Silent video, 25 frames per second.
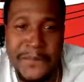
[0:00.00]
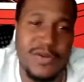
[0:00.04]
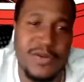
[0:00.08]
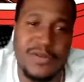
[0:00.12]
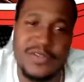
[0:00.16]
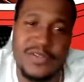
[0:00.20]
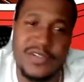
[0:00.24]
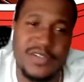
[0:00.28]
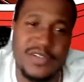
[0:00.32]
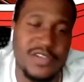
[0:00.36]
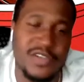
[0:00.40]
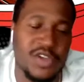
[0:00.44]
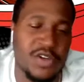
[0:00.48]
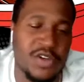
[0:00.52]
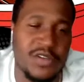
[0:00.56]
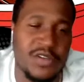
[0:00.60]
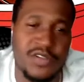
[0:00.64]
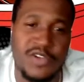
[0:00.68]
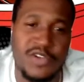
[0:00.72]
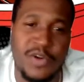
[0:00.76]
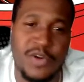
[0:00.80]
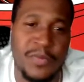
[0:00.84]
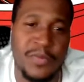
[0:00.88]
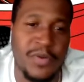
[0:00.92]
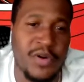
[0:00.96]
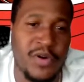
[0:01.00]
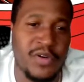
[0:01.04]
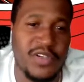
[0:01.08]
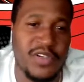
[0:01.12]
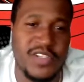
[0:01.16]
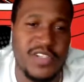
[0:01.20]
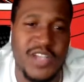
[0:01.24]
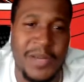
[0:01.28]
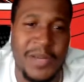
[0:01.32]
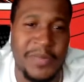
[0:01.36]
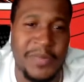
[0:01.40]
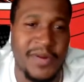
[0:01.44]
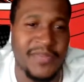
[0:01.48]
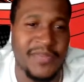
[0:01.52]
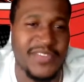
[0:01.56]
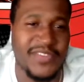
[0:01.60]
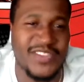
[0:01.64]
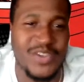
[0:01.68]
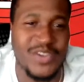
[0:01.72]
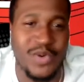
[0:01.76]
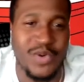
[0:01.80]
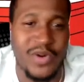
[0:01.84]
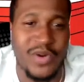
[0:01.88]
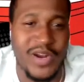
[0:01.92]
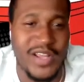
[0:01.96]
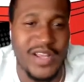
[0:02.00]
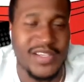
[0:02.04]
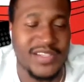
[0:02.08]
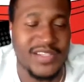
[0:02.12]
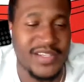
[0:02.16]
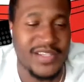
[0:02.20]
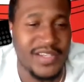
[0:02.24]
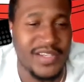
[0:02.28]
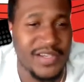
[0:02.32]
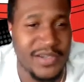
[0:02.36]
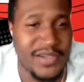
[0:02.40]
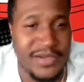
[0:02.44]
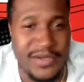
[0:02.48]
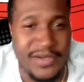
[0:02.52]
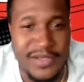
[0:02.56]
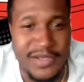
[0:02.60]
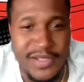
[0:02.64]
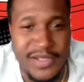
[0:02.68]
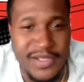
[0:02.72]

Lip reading: know, Joe Burrow just coming off a torn ACL.